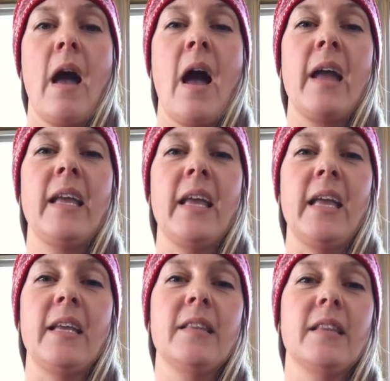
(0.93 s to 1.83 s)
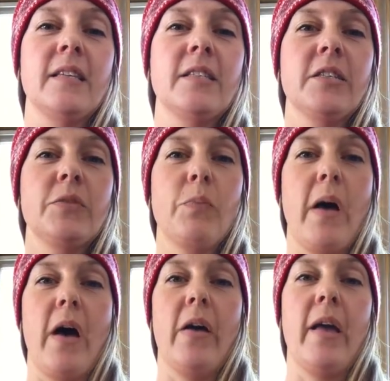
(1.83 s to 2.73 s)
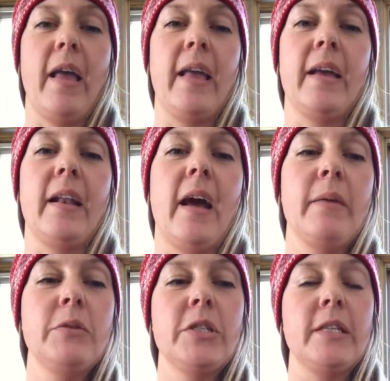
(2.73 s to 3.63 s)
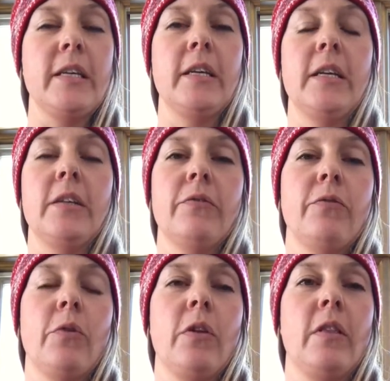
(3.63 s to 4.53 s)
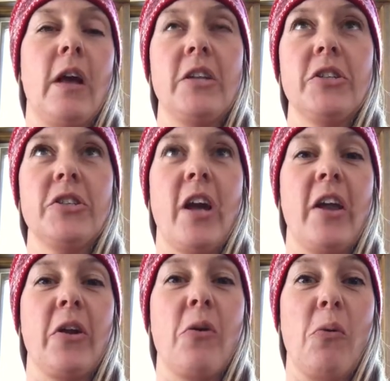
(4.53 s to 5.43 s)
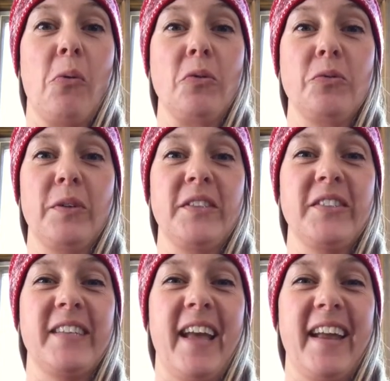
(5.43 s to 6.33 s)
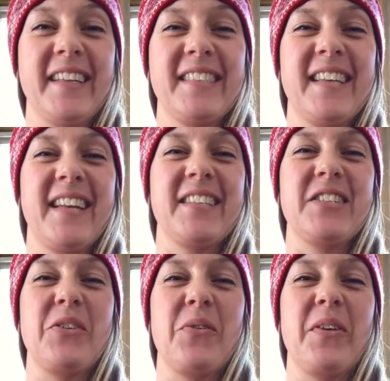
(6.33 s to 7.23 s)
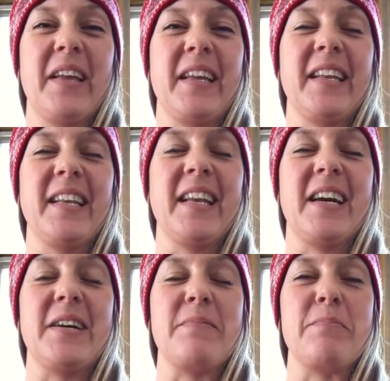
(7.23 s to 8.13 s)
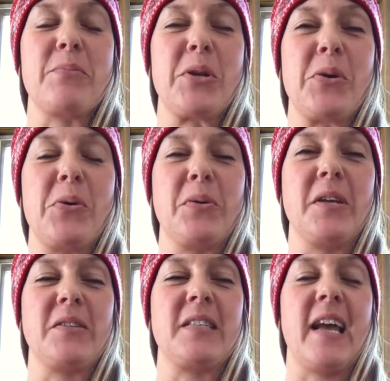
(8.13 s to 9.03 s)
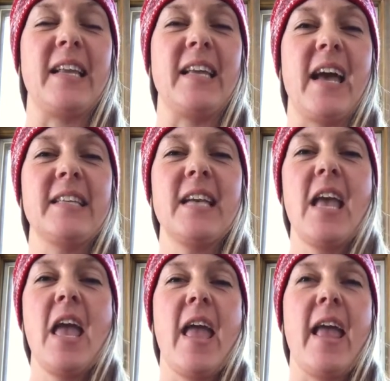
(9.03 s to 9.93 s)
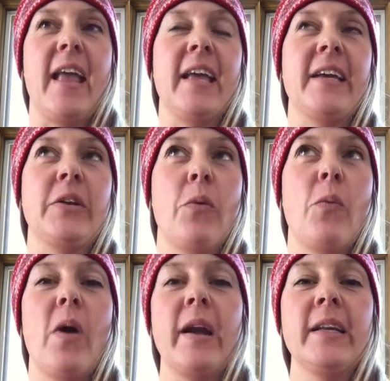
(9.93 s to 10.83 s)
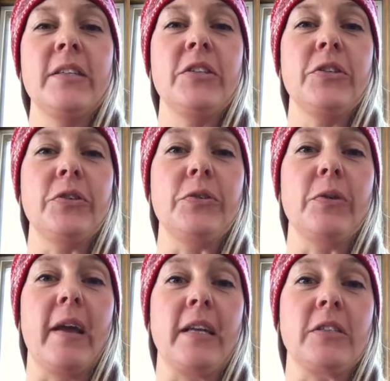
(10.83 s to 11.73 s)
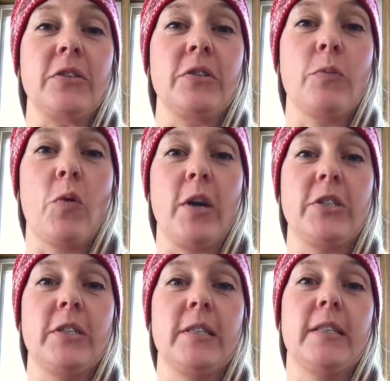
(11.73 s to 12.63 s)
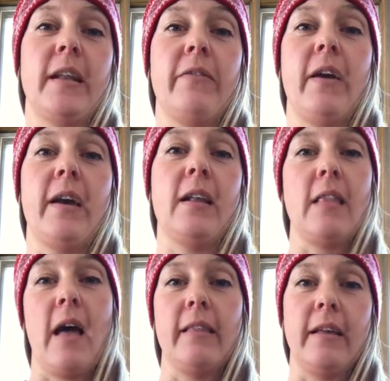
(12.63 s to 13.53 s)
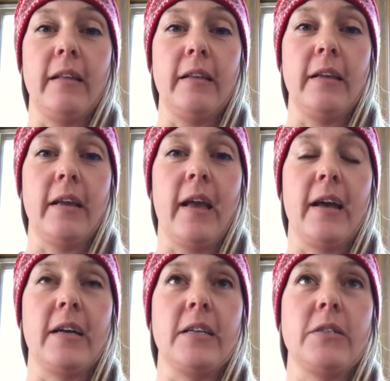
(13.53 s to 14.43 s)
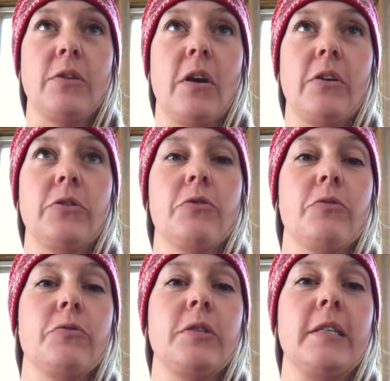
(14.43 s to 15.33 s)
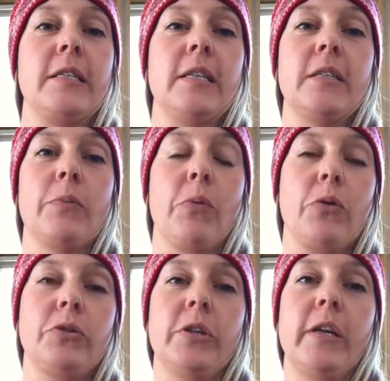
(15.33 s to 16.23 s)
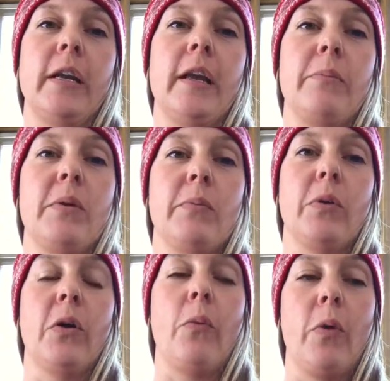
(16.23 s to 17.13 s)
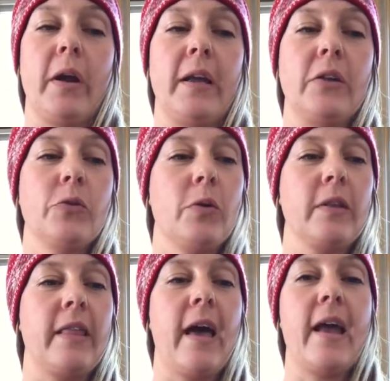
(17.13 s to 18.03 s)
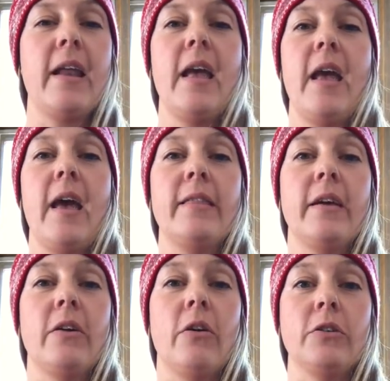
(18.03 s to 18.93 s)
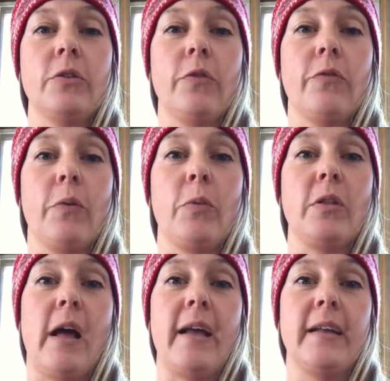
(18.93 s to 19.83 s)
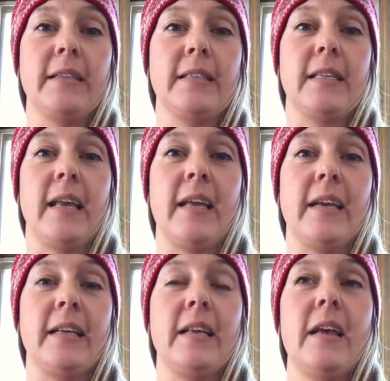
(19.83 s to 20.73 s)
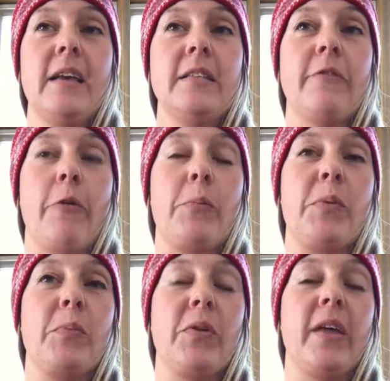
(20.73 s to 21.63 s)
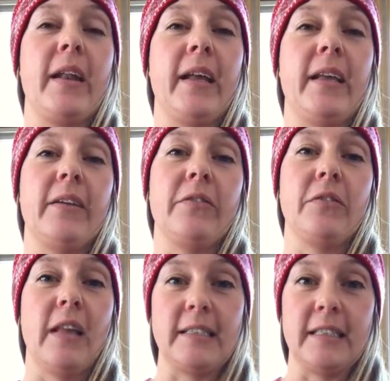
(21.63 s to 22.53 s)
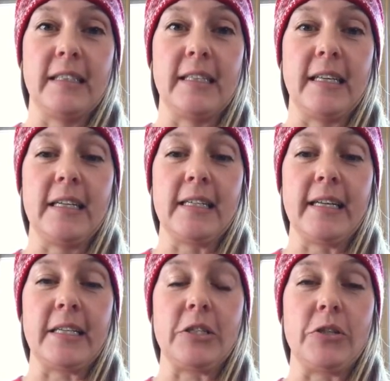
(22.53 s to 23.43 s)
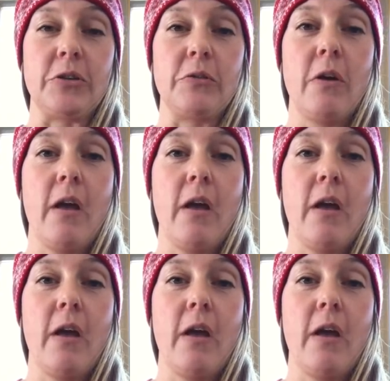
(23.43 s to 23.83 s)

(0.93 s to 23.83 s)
Hi gang, this is Mel and I'm just in for lunch on a cold winter day. It's kind of snowy and pretty cold outside yet, and wanted to answer some questions that I've had a lot lately as our show season is approaching and people are working toward that, and then also from clients and different people that I give lessons and clinics to.